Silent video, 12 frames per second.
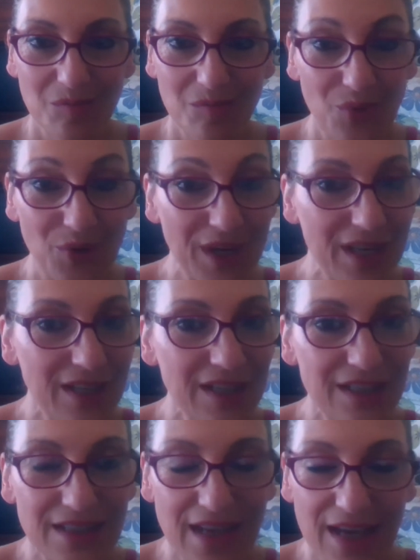breaking
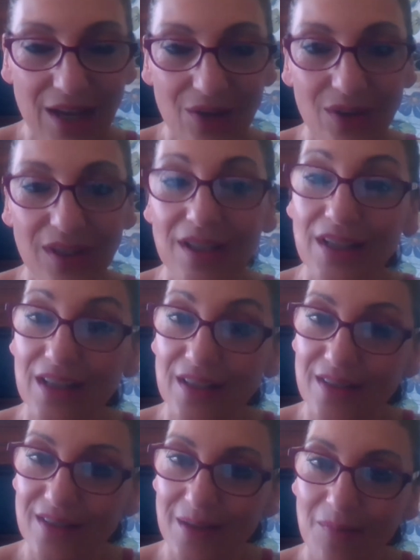it down in
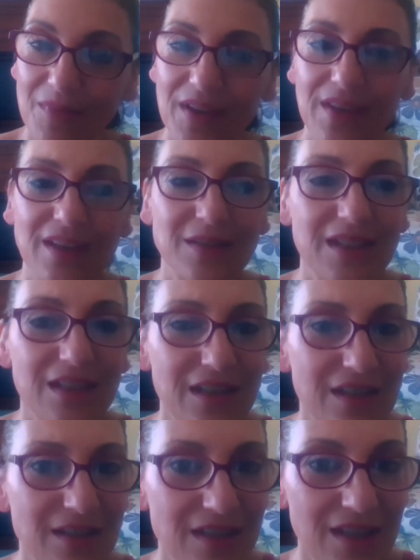something that's
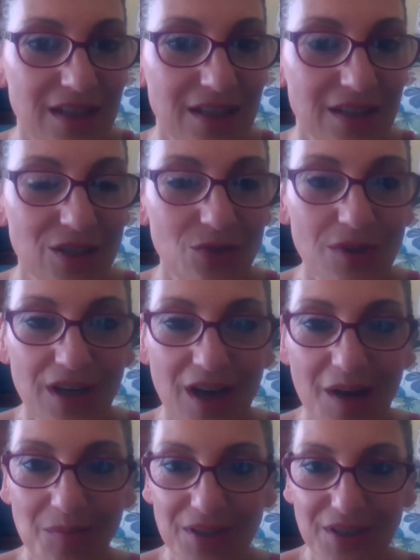easy to
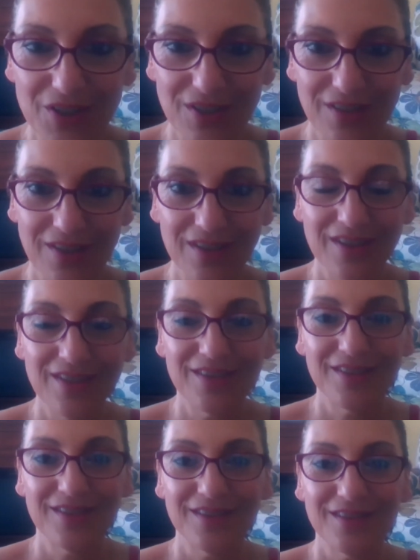accomplish,
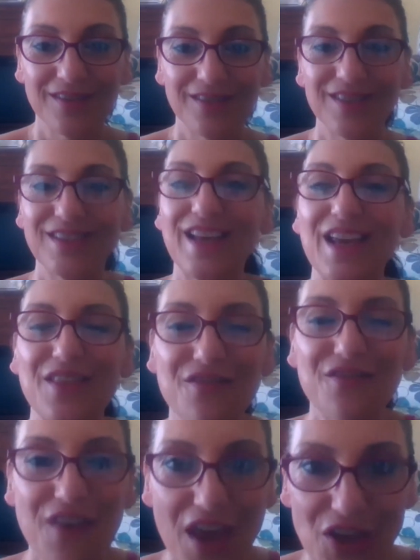saying
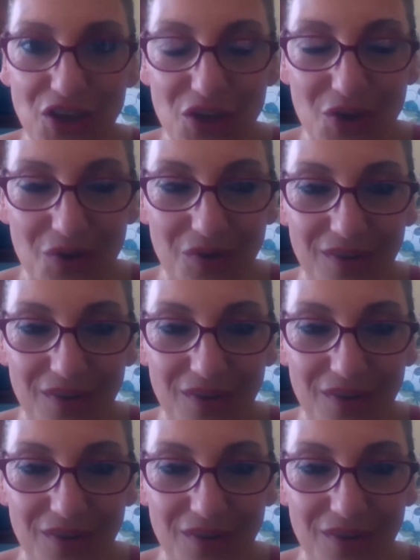thank you,